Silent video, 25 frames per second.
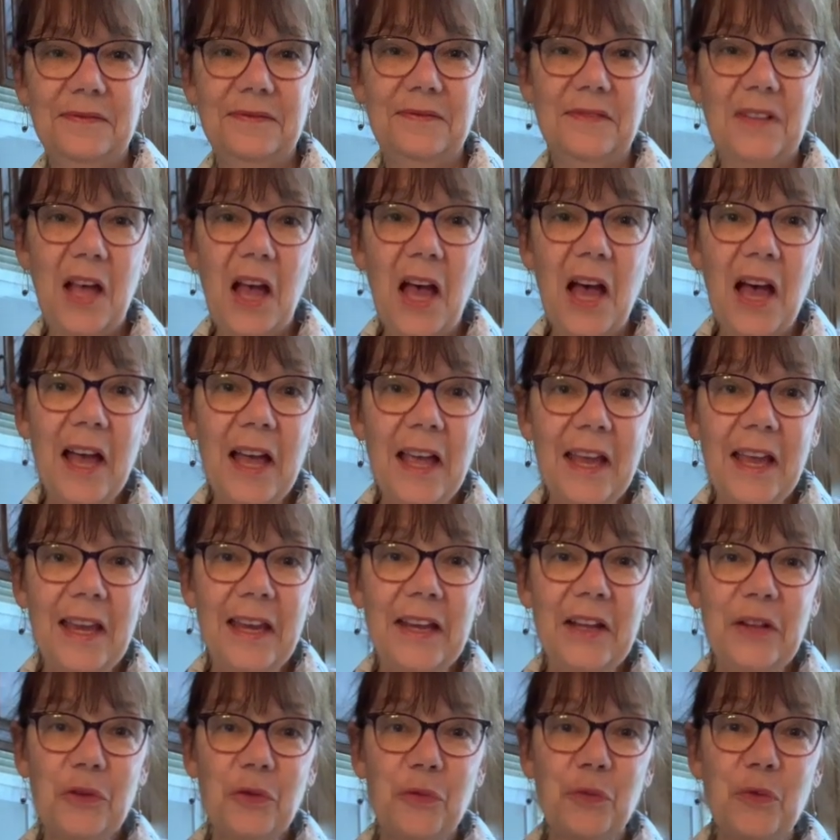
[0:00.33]
Hi,
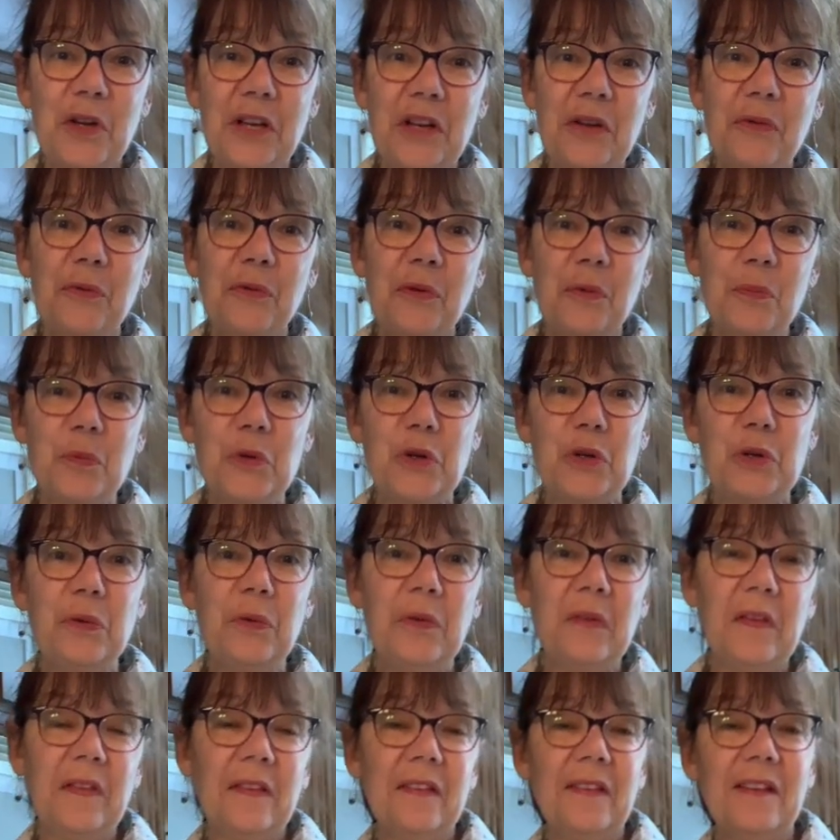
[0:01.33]
it's Rita from
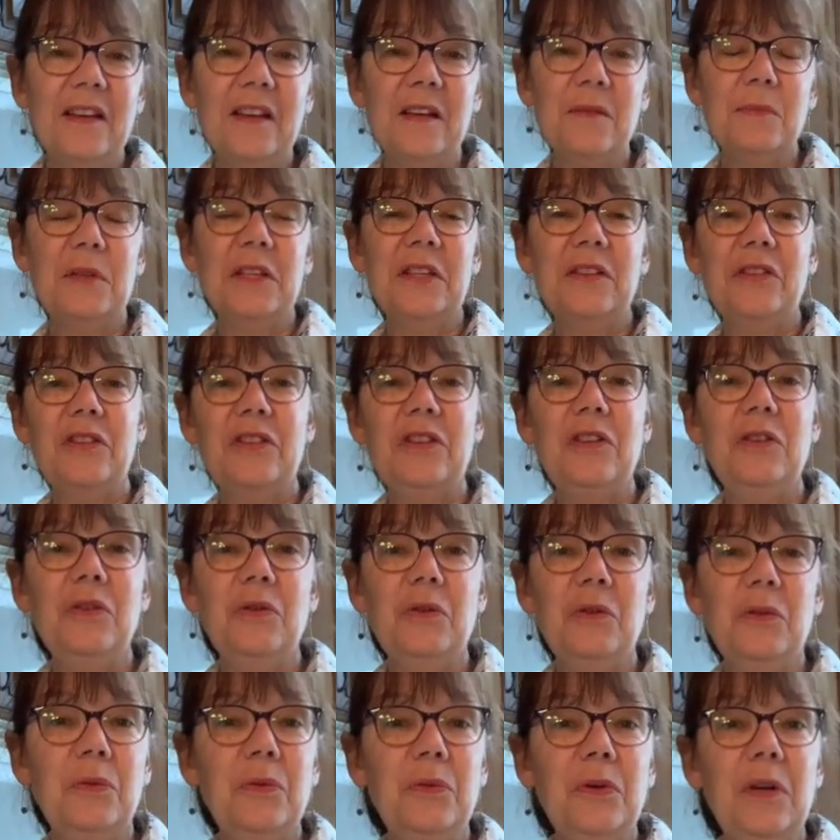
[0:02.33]
Roots coming to
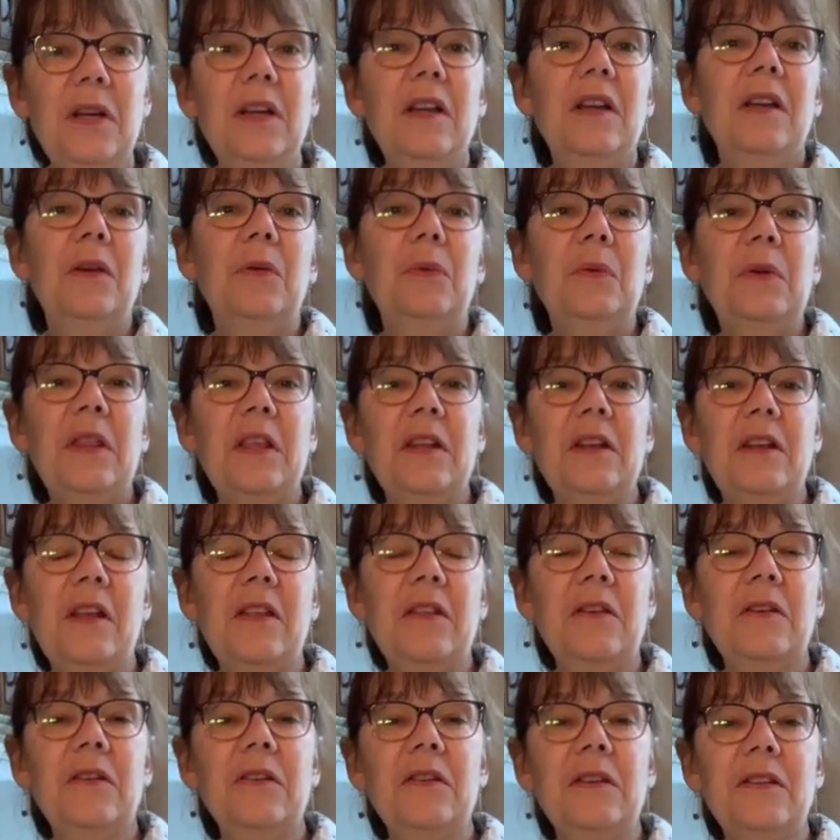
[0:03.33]
you with
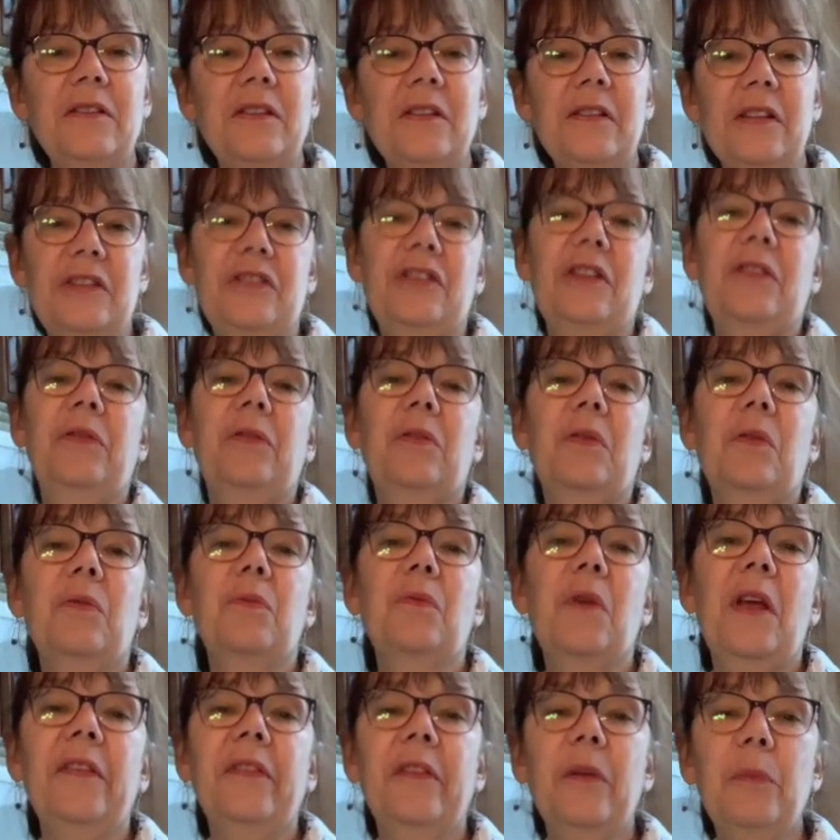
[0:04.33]
another delicious
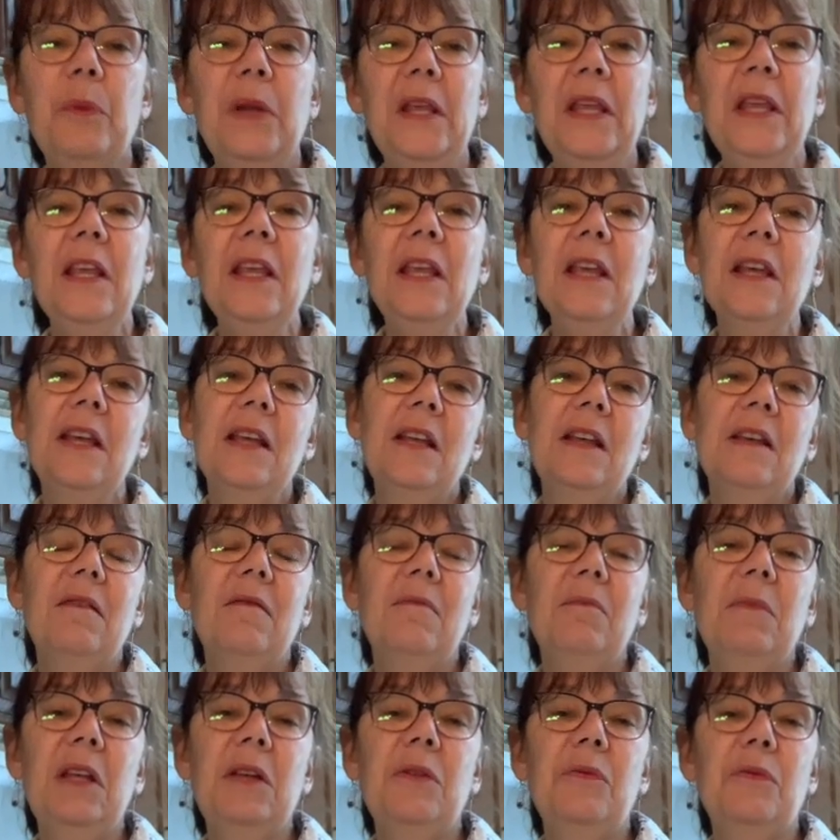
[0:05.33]
recipe
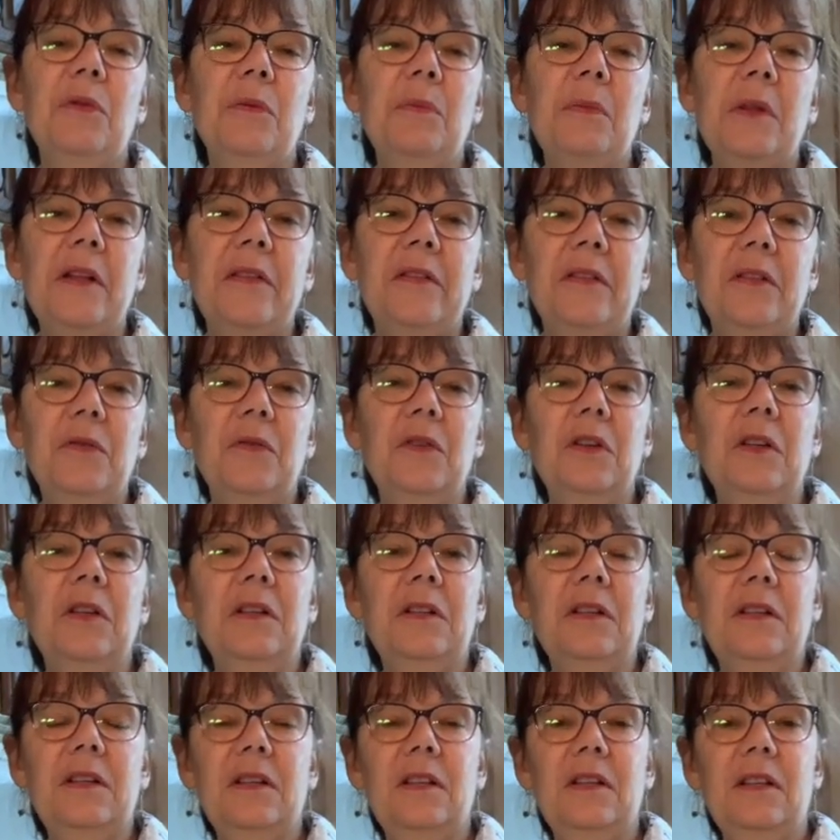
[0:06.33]
made from lots of
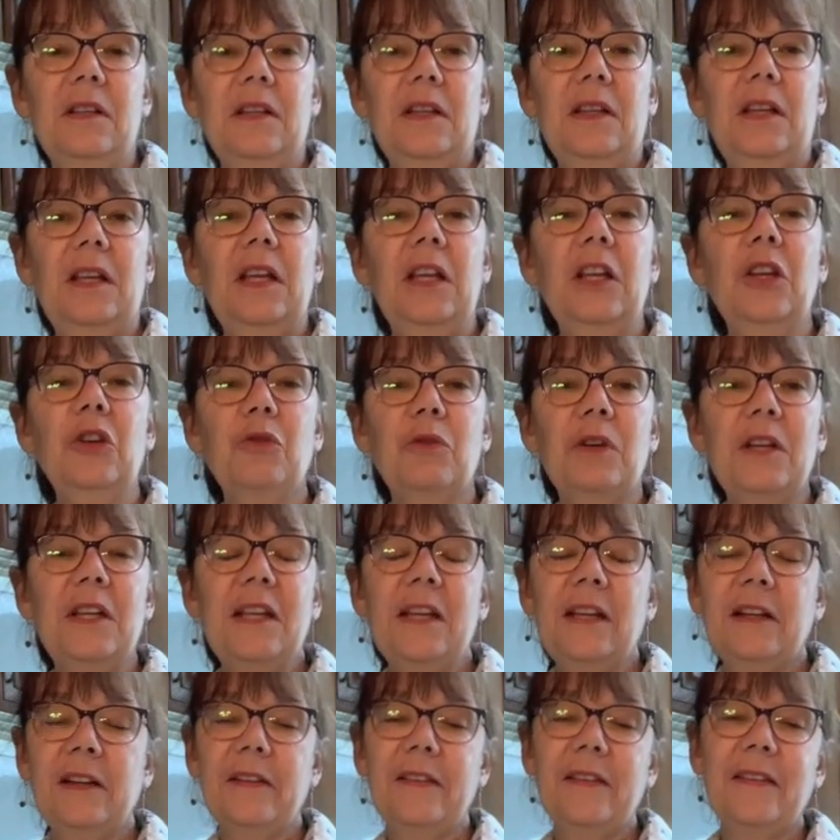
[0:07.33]
good
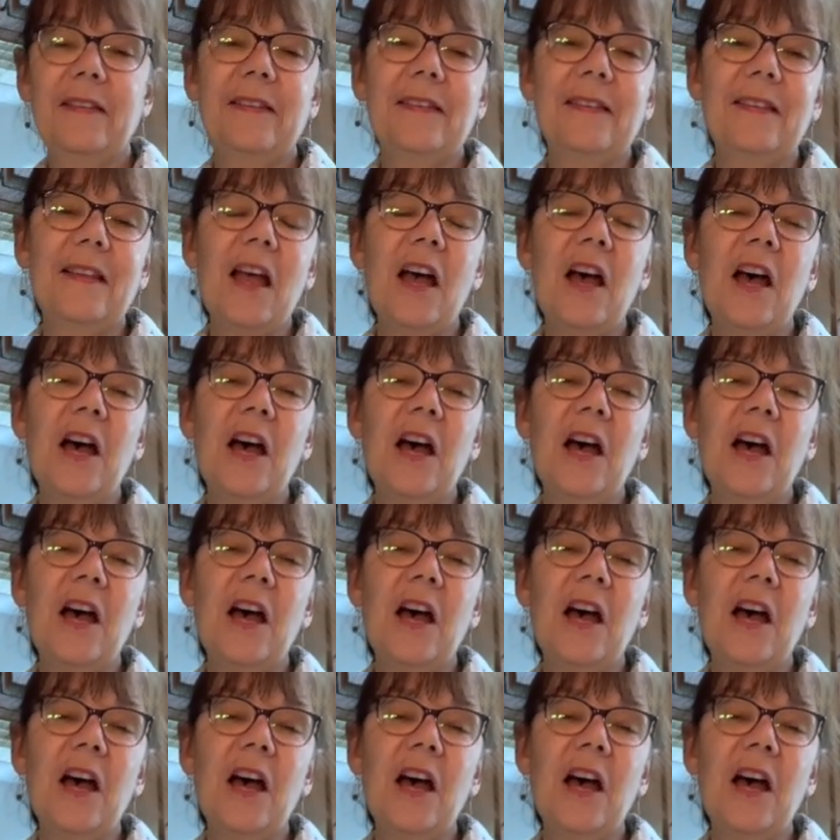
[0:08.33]
ingredients.